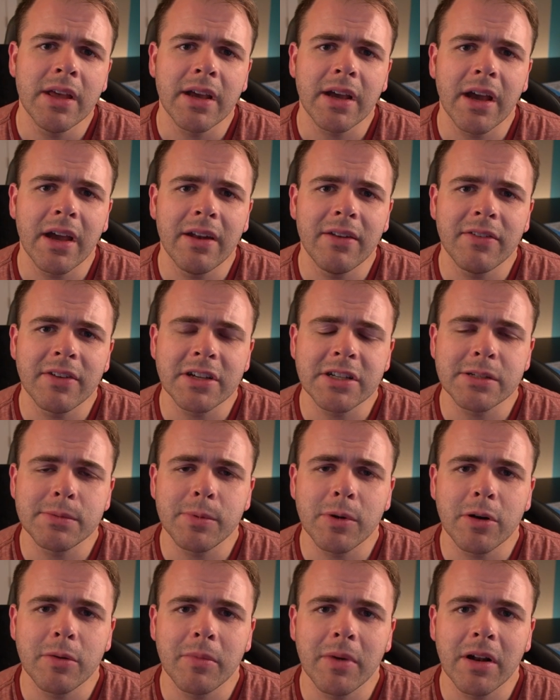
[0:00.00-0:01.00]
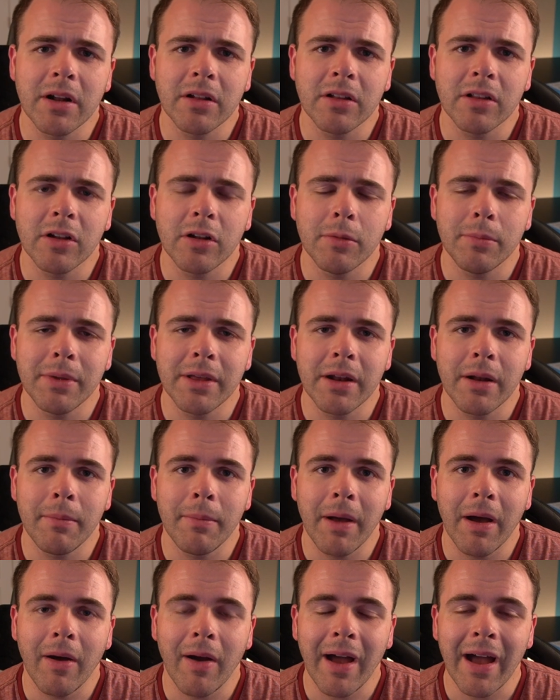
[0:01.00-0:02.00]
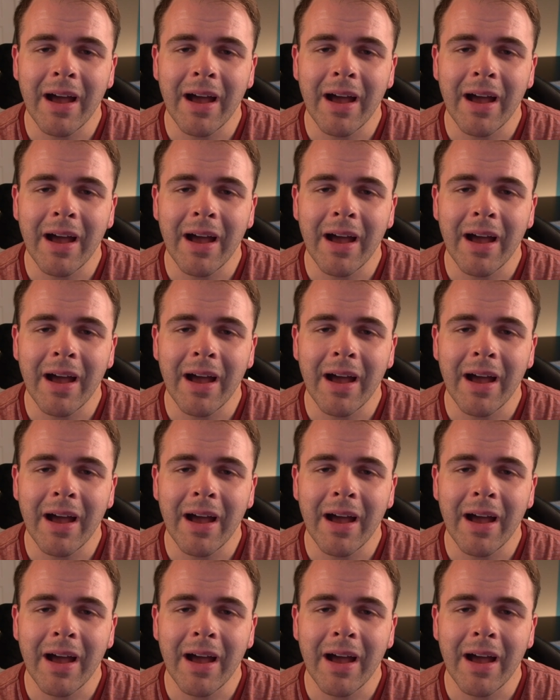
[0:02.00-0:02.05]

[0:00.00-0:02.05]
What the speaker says: kind of experiment a little bit about